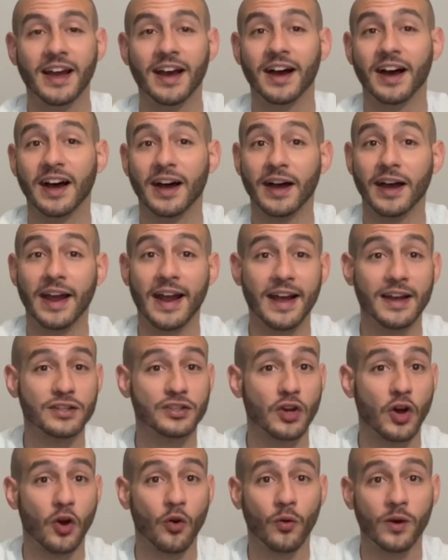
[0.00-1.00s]
As
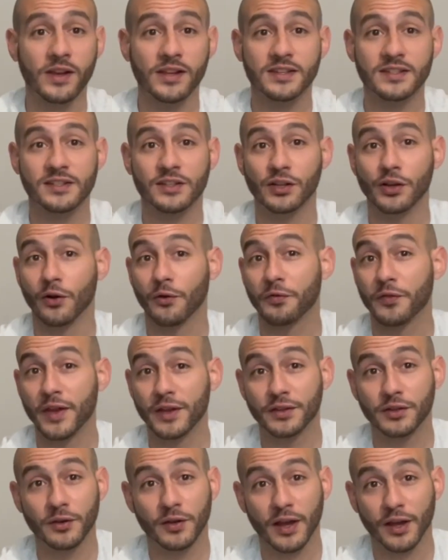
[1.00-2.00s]
always,
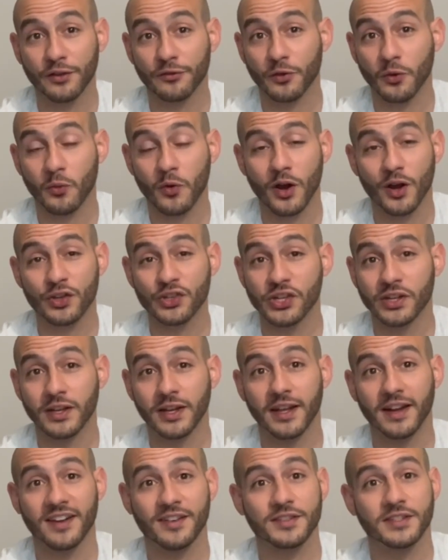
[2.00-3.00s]
thank you guys for watching,
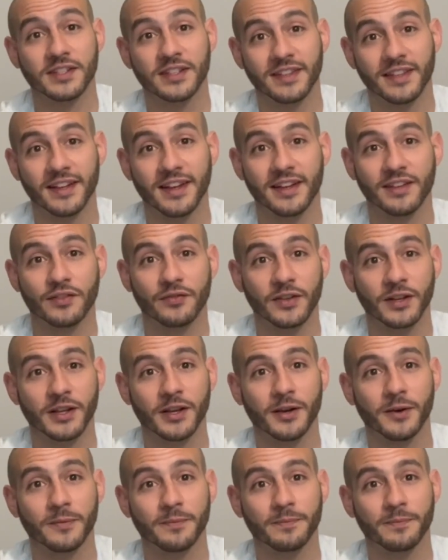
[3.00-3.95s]
and I'll see you in the next video.